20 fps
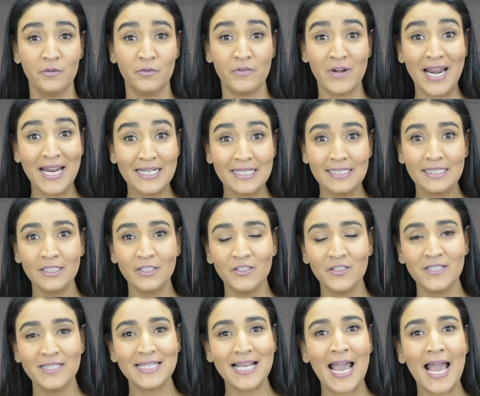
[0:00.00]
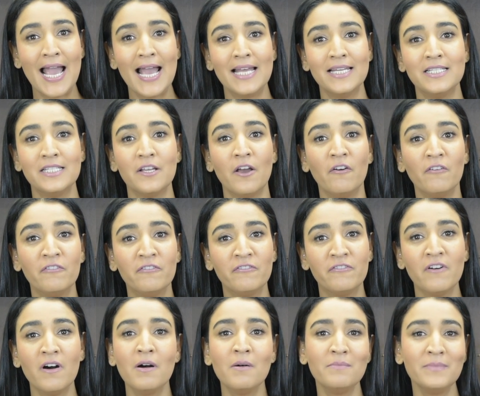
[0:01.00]
radiance and
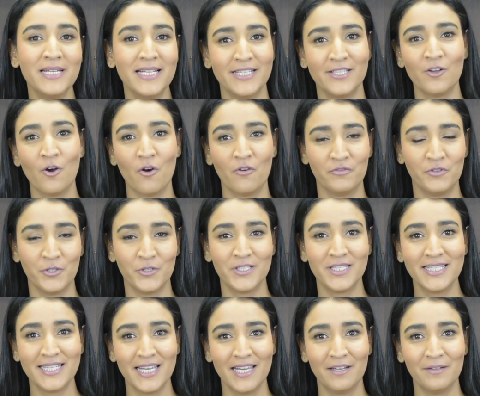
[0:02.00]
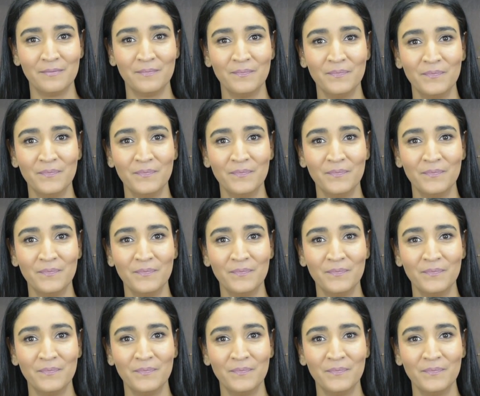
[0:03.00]
firmness of your skin.